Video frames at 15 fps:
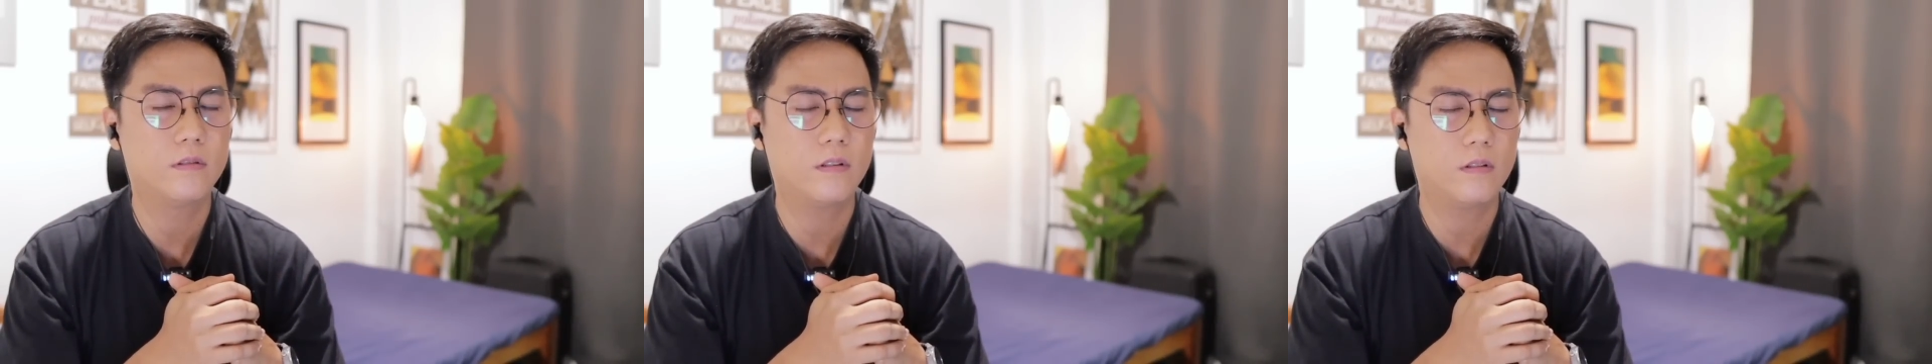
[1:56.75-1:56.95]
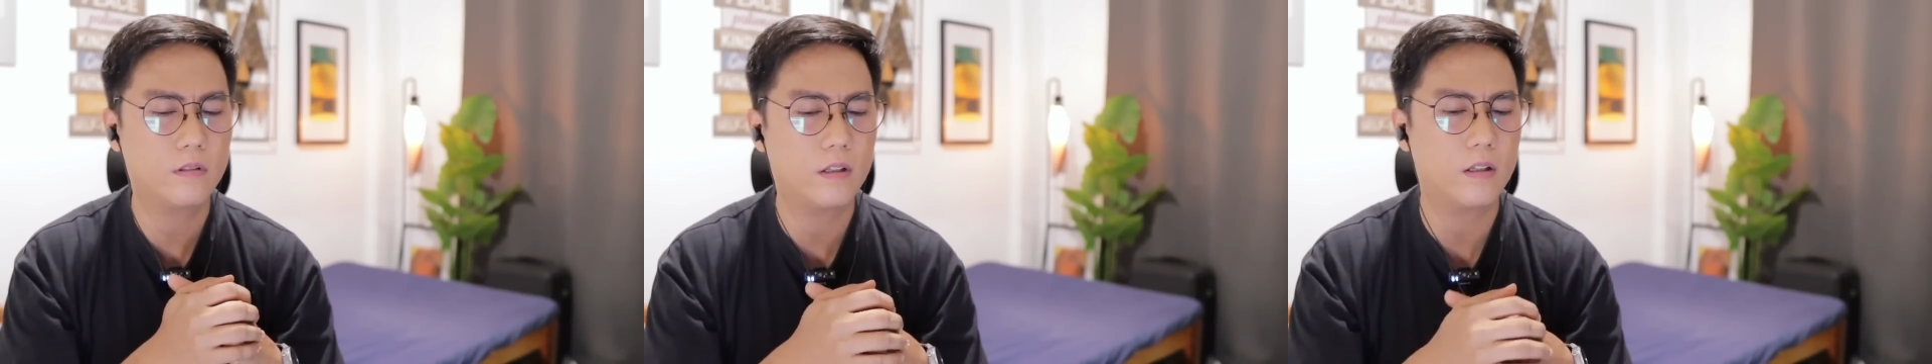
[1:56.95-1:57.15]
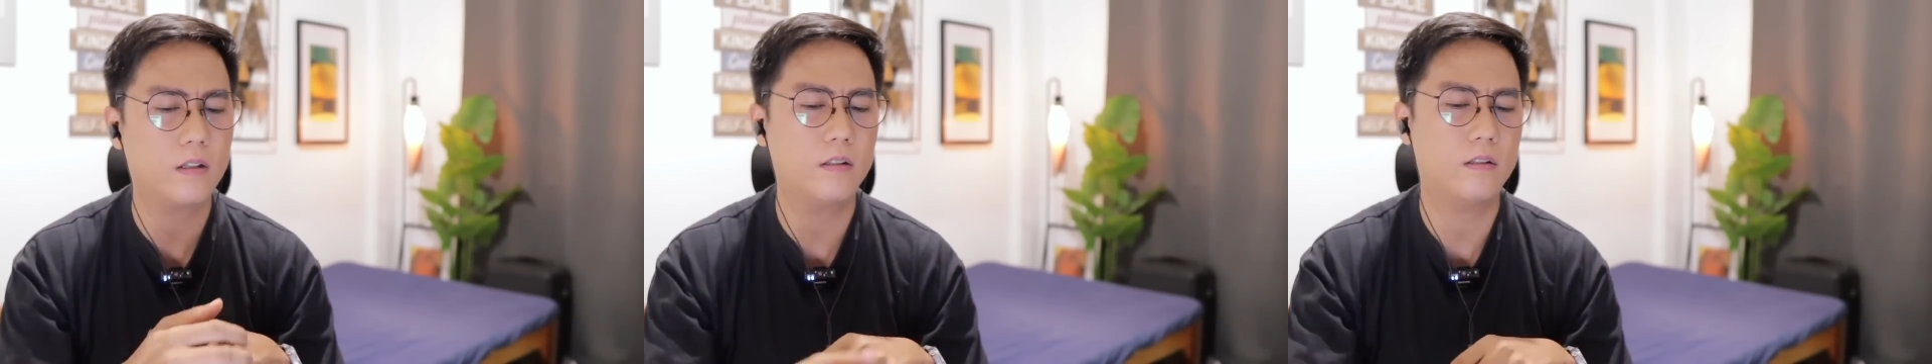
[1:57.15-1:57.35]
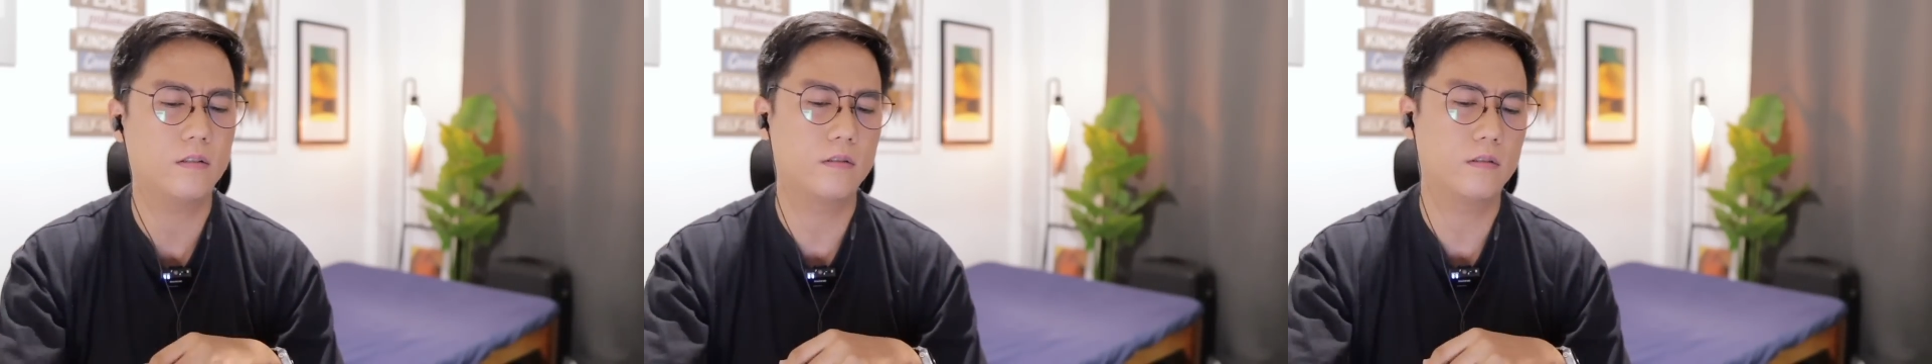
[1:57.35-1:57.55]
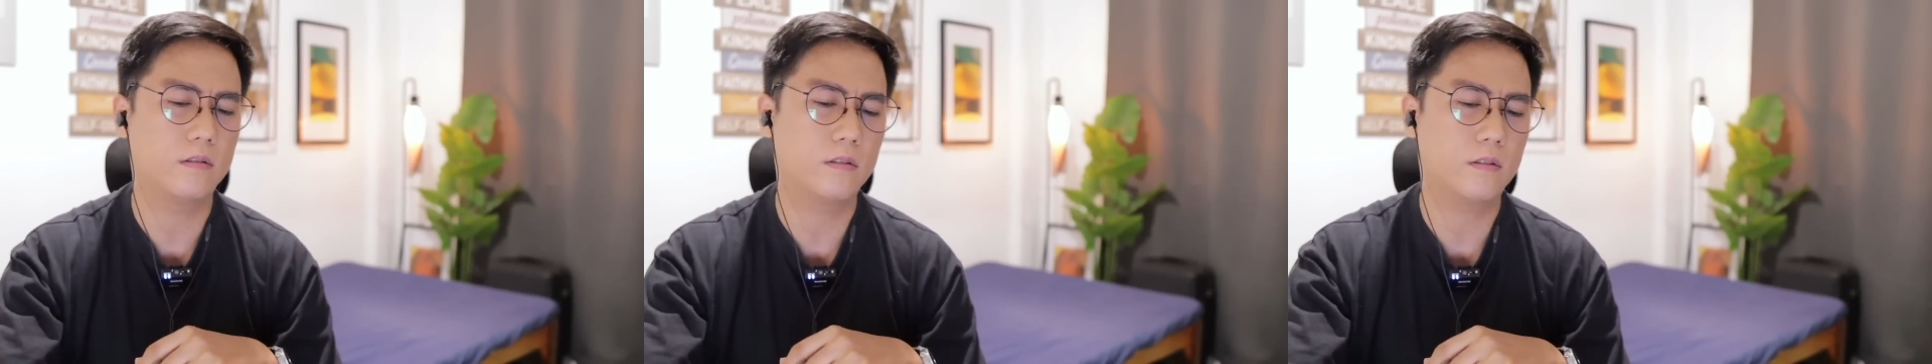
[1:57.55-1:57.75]
Okay,
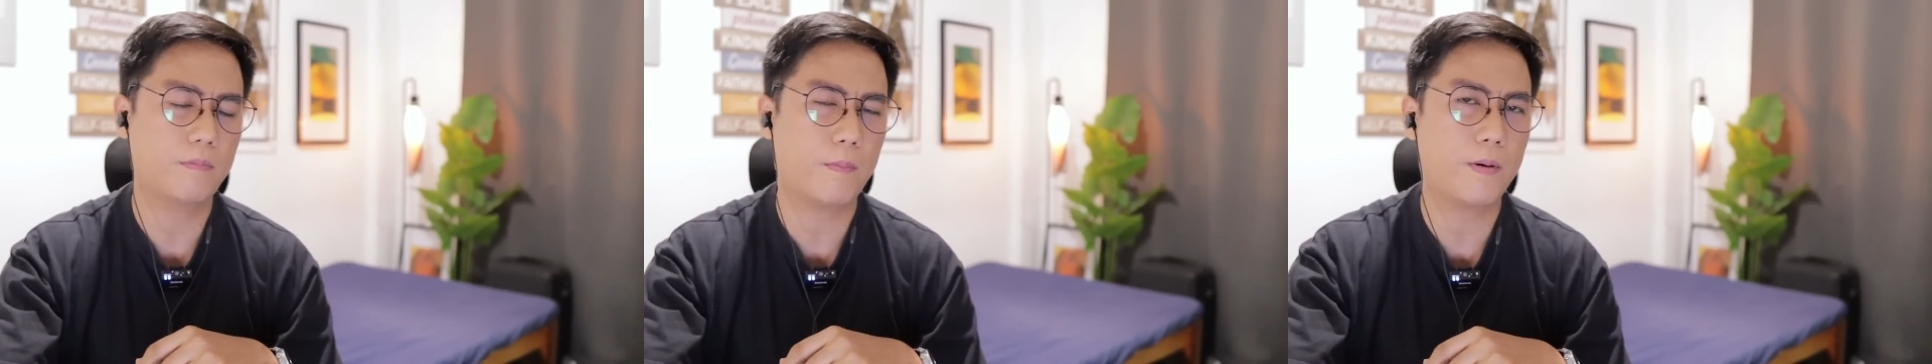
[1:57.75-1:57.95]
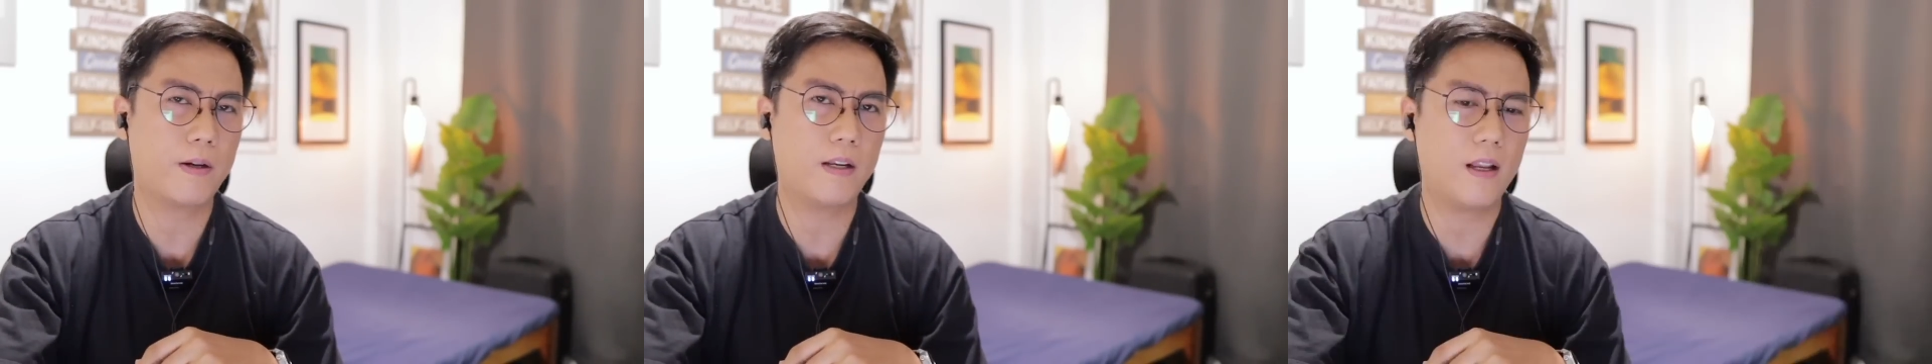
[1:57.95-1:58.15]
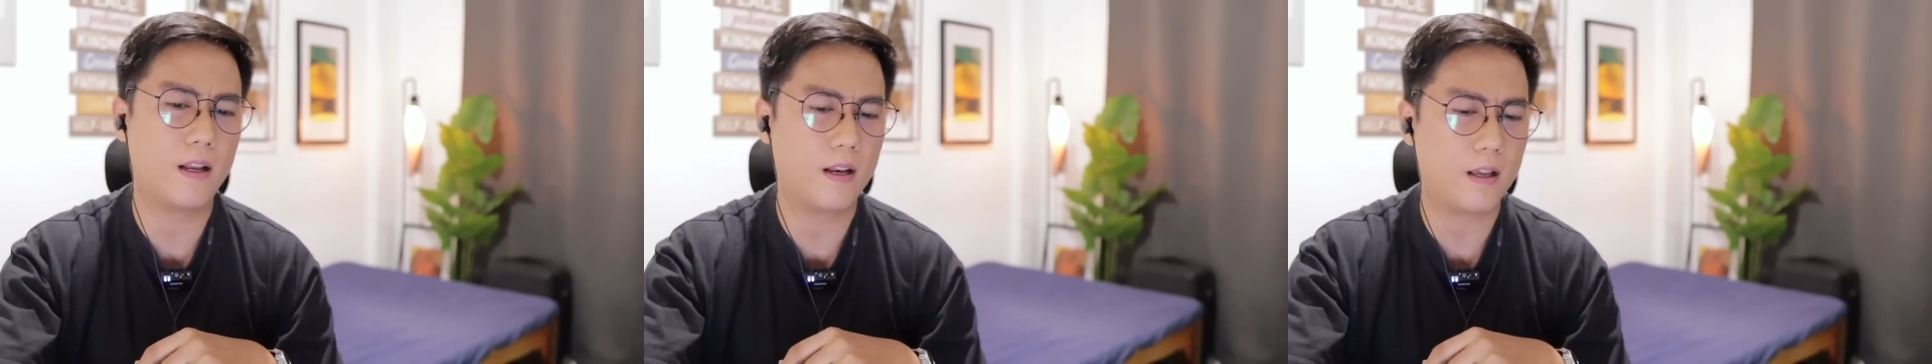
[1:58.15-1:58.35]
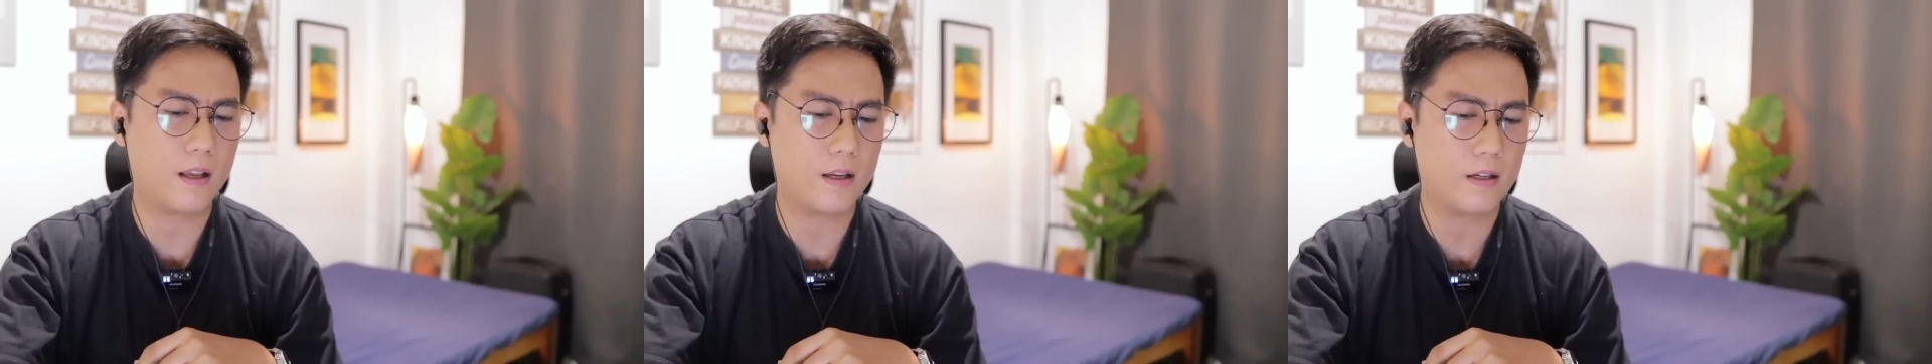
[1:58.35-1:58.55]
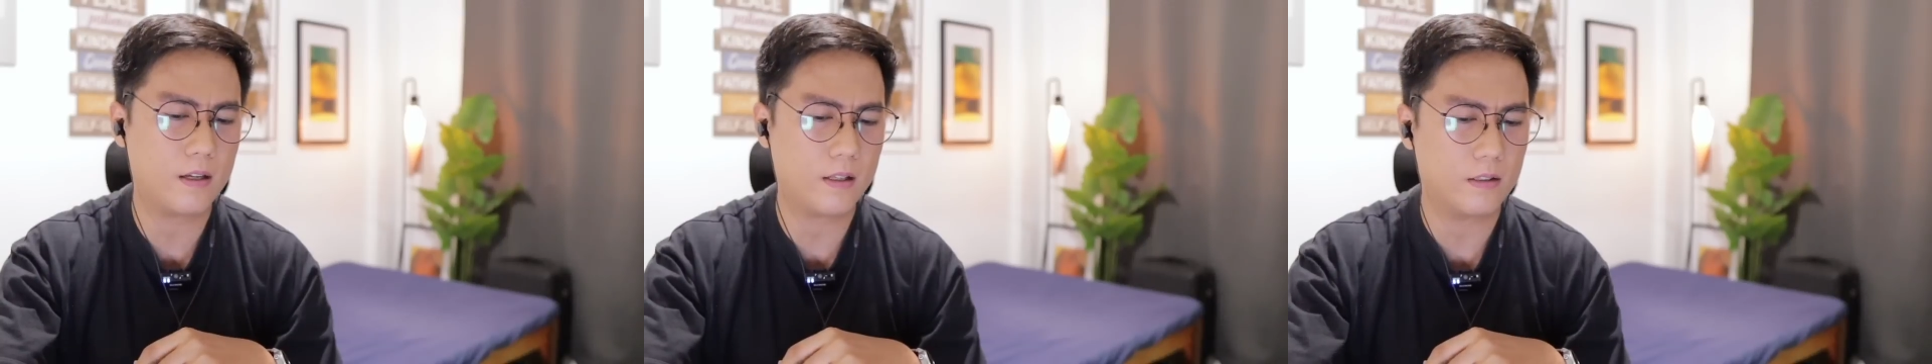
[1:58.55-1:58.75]
papakilala
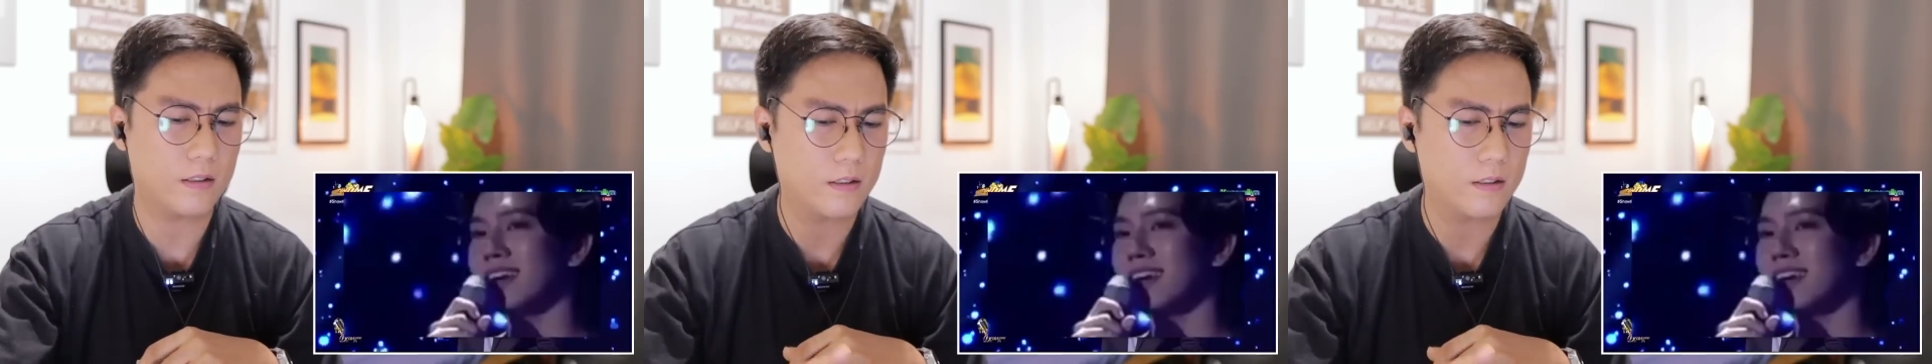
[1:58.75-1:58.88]
ka agad.